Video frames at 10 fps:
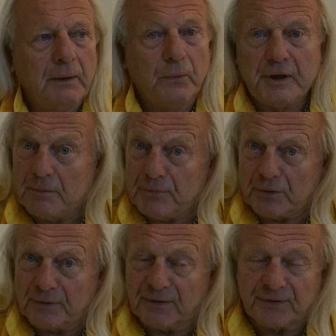William
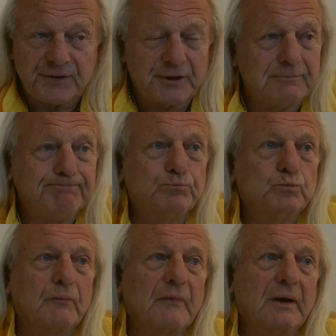knew this.
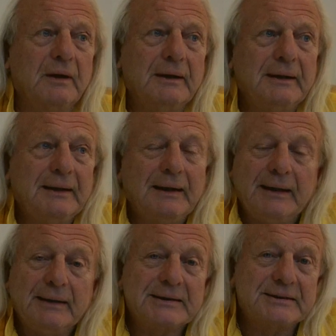
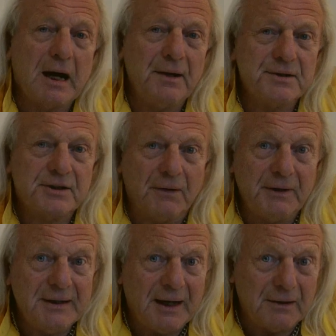The sun is
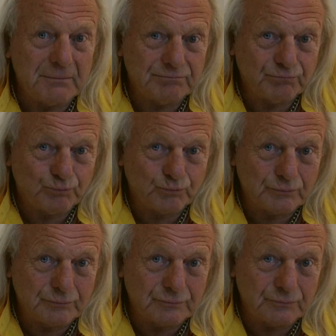going down.
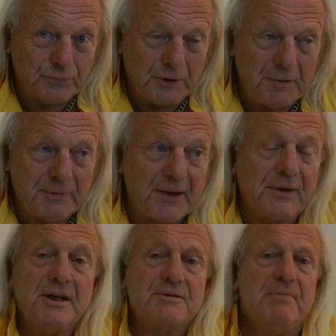William
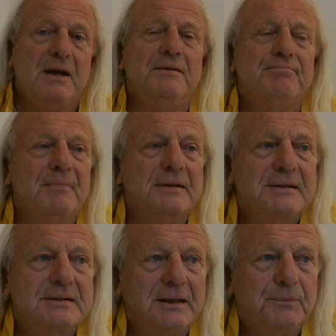gathered his men and
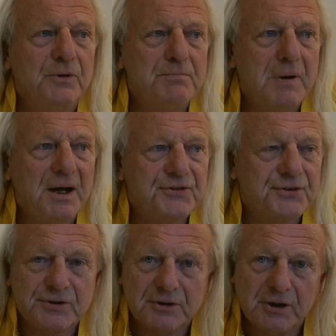said, we
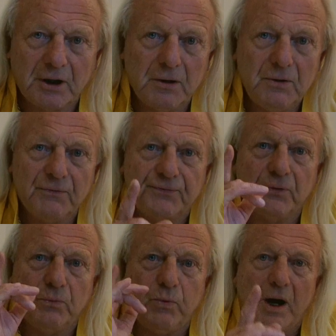must go
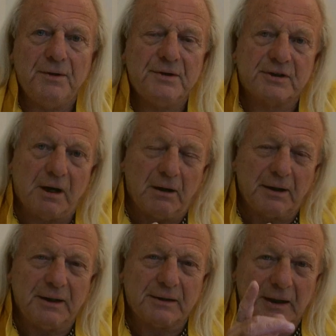for one
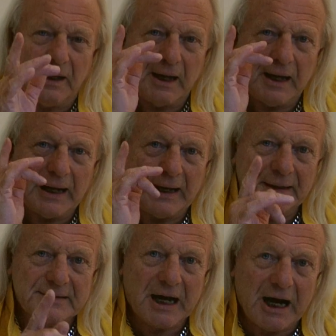target, and
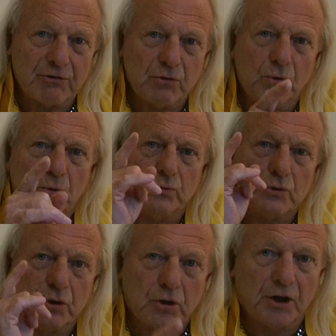it's
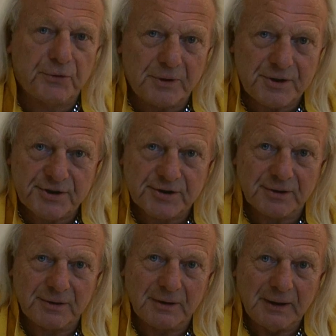Harold
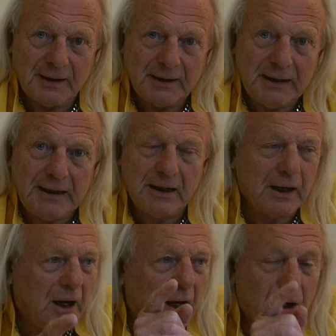Godwinson.
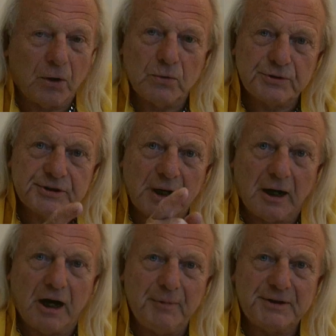He holds the
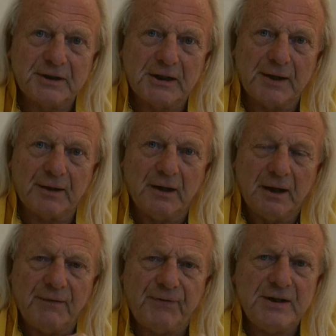army together.
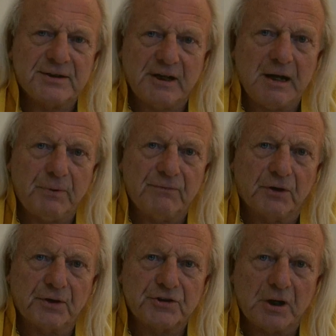If he's dead, we've
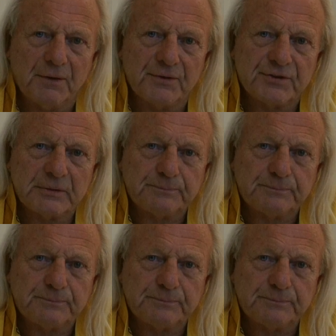got a chance.